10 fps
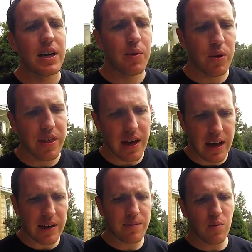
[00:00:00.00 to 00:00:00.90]
With
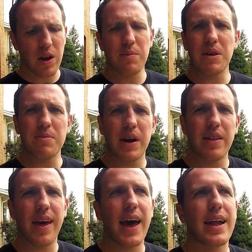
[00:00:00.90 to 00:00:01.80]
that, what I mean by
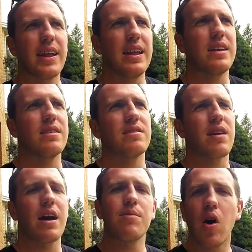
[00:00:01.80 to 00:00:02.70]
that is
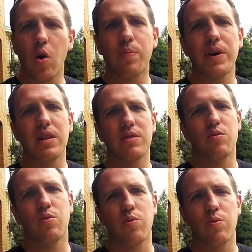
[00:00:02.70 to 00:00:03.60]
I'm hoping the
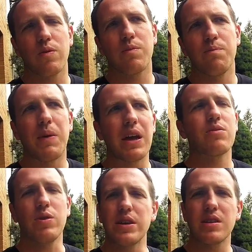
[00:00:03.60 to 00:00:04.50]

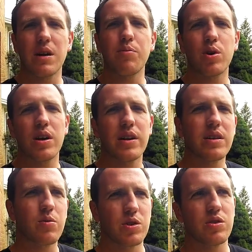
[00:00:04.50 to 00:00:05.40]
main reason I put it on
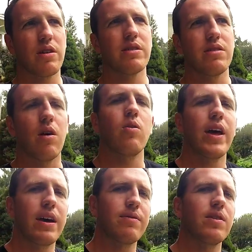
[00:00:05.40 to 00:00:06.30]
there was so I don't
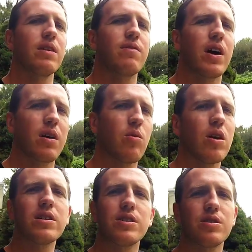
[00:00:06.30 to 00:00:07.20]
have any
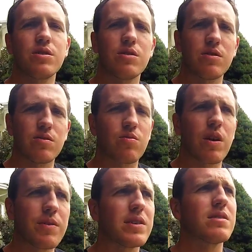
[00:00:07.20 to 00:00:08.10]
firewall issues,
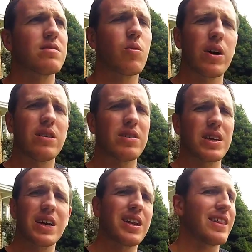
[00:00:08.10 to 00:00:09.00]
rivets,
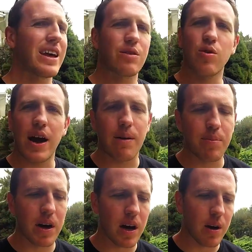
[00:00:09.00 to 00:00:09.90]
welding, any of that
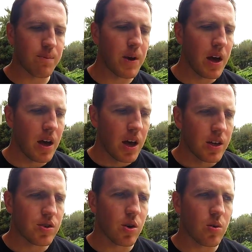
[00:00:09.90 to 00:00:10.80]
crap.
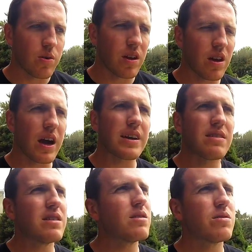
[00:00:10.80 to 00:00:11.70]
So I
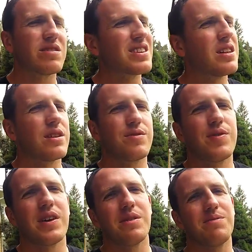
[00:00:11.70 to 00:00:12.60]
did notice the clutch
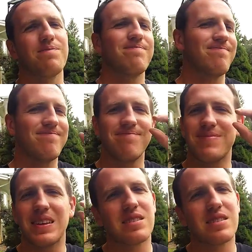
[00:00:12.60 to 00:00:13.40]
felt a